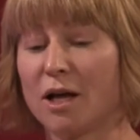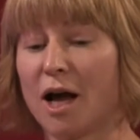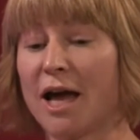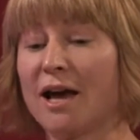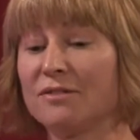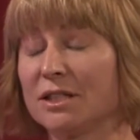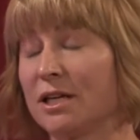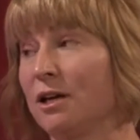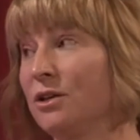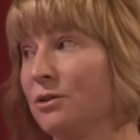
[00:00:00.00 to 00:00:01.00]
I have to
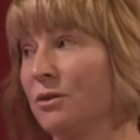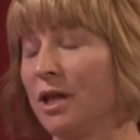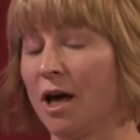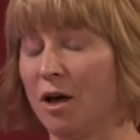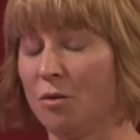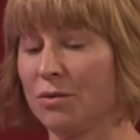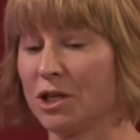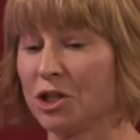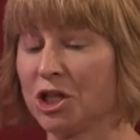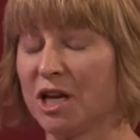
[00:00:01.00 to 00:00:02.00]
tell you, the
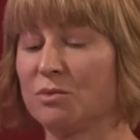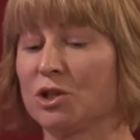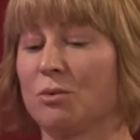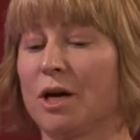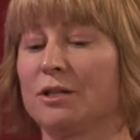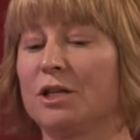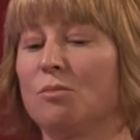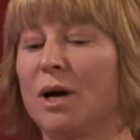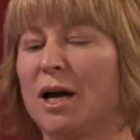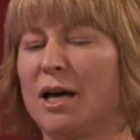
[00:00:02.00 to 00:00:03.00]
shame surrounding
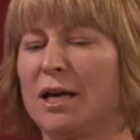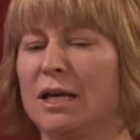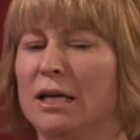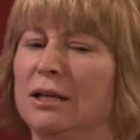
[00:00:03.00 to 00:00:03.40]
my,